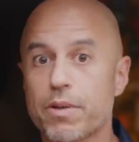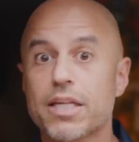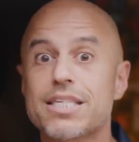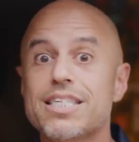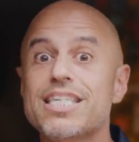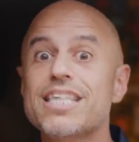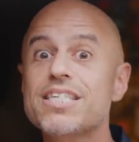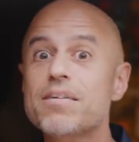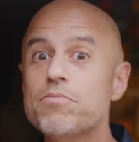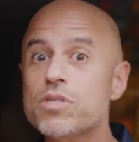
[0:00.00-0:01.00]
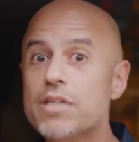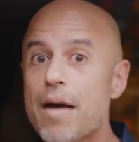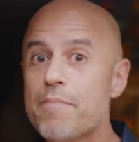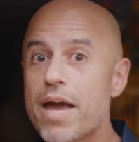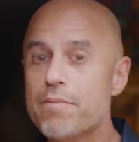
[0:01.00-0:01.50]
but the systems
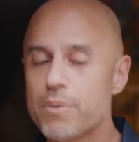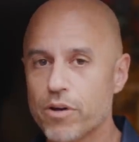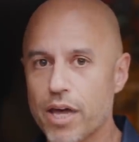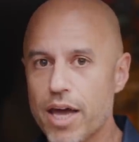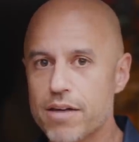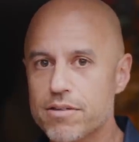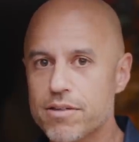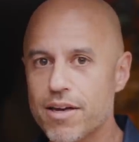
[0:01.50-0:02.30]
that made Bill Gates